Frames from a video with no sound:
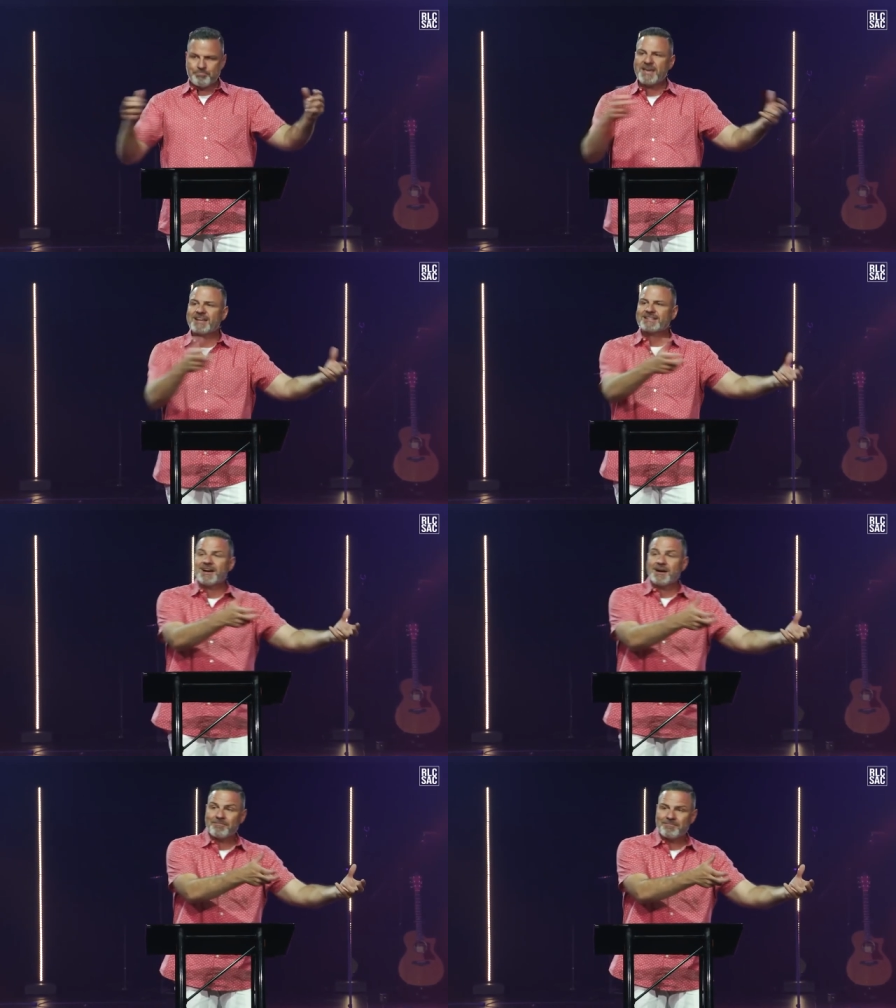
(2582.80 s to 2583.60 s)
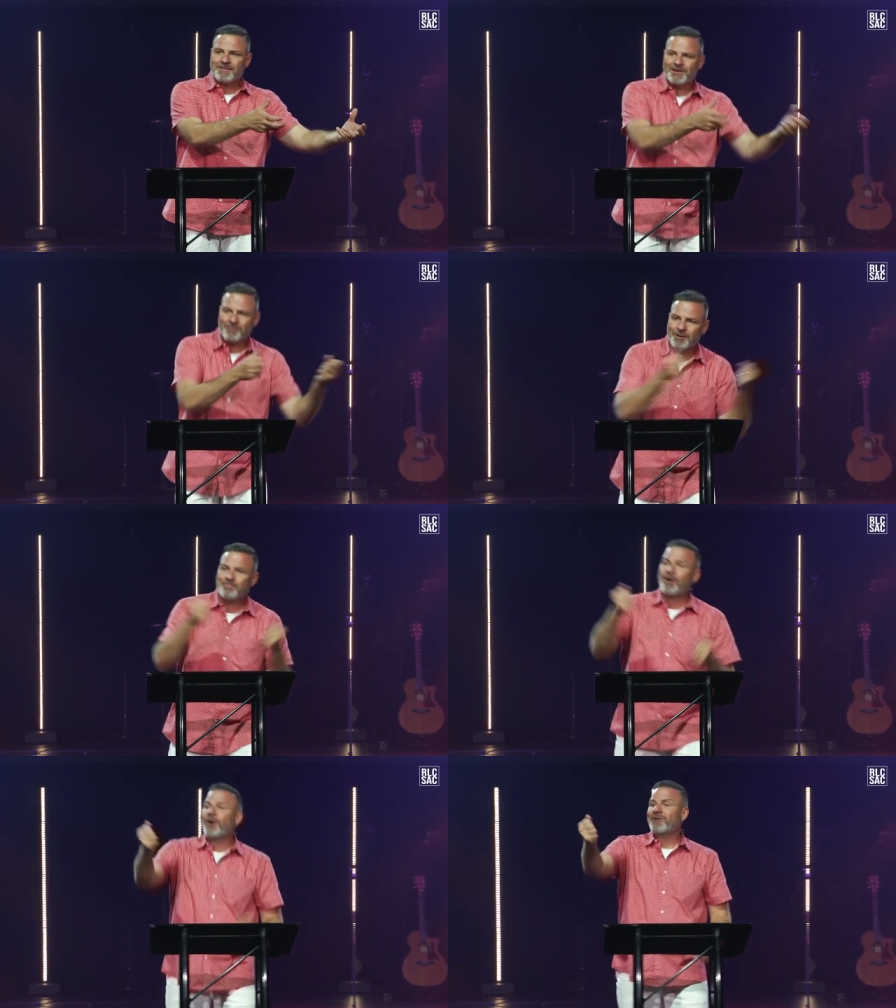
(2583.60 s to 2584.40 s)
picked up where
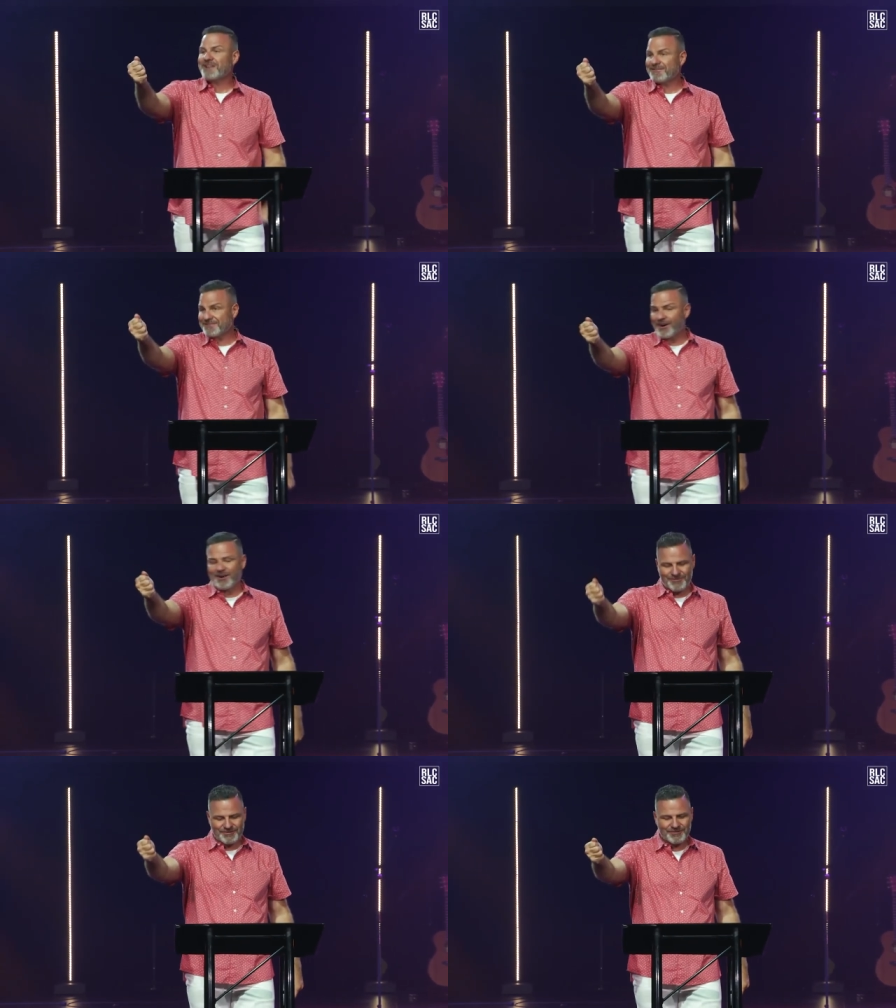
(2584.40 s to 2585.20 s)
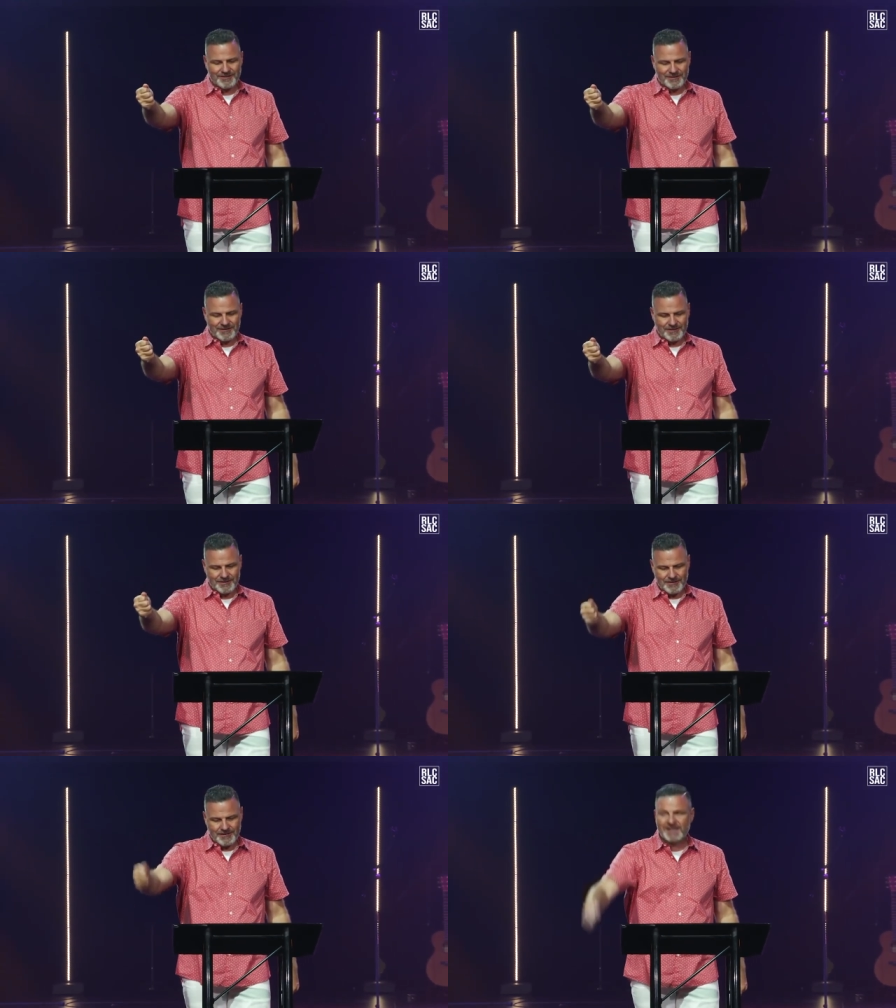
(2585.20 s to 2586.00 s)
Paul left off
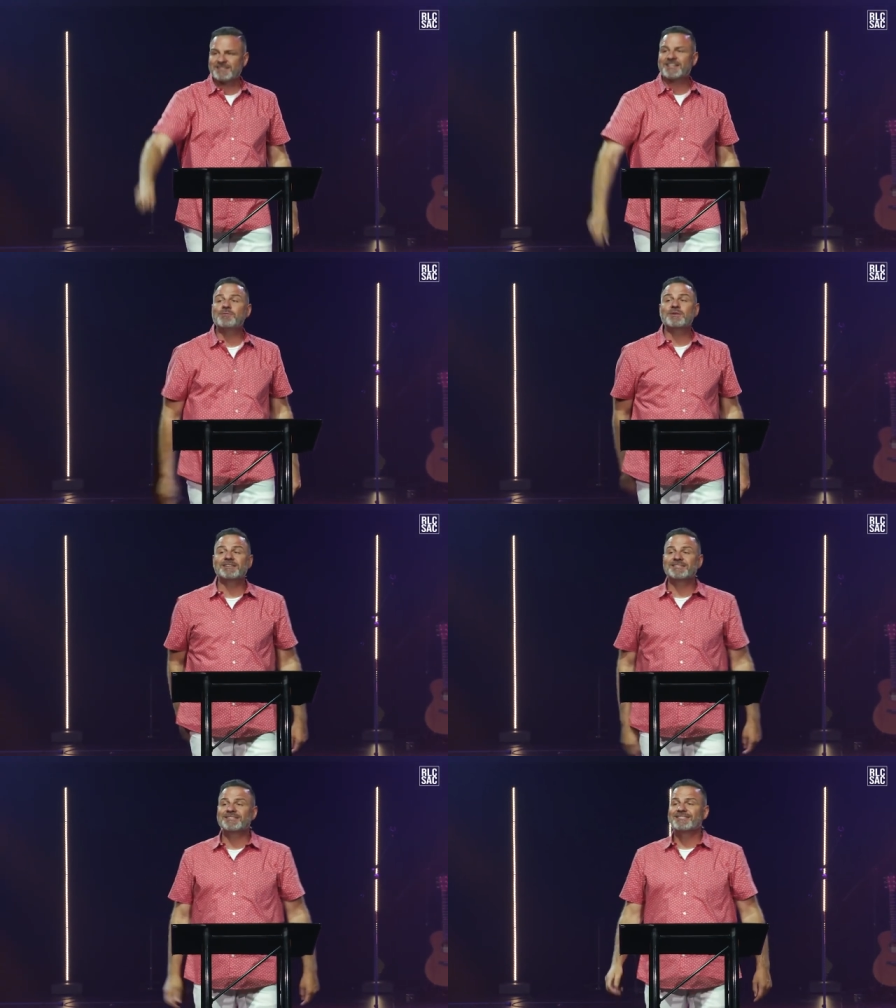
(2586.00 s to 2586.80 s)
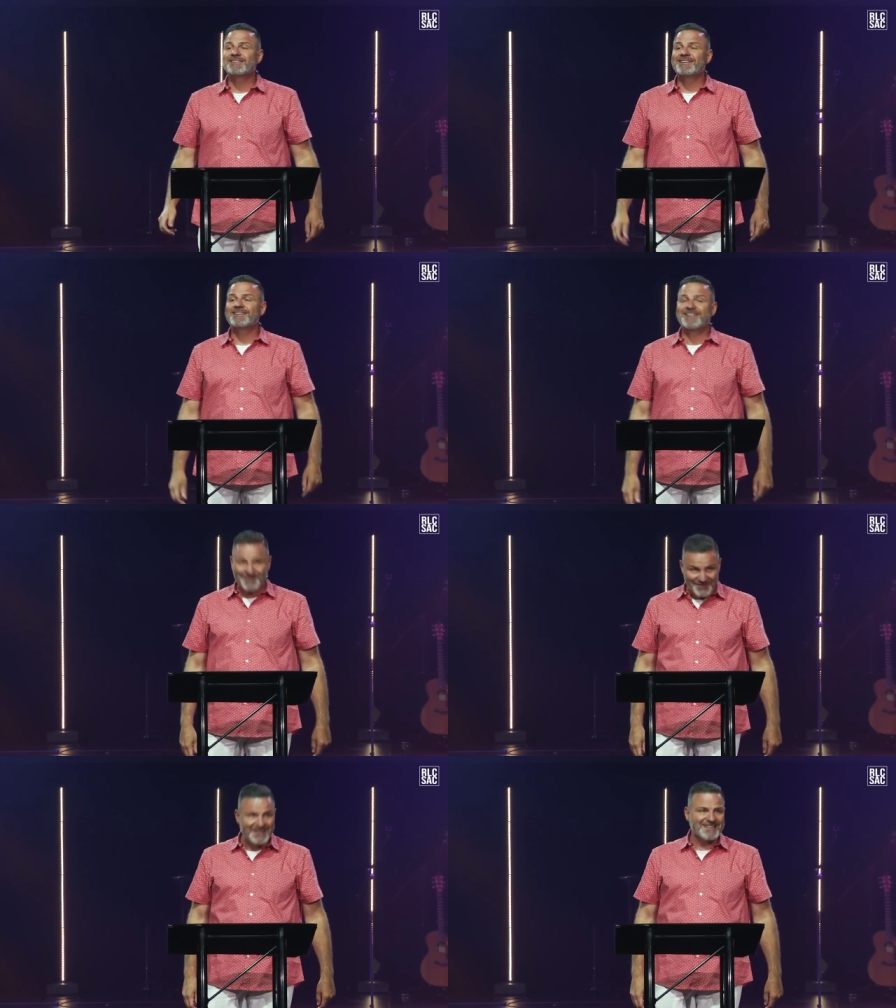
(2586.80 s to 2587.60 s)
because he was
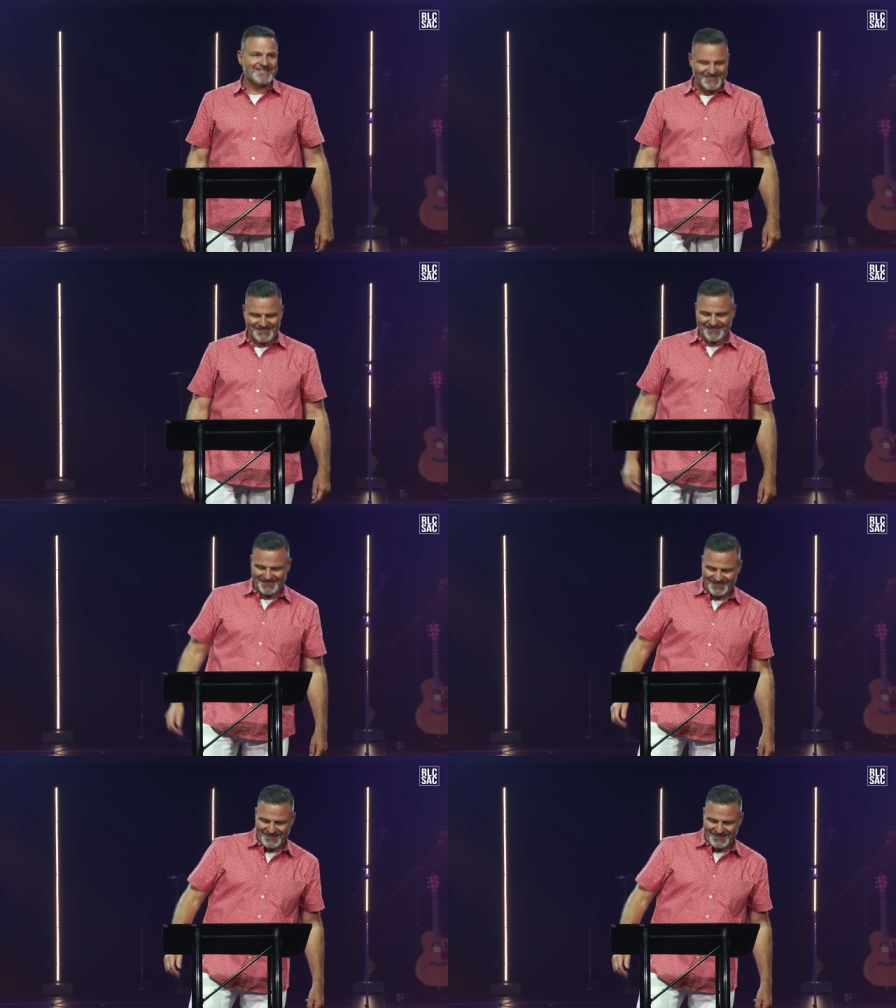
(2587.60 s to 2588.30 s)
convinced.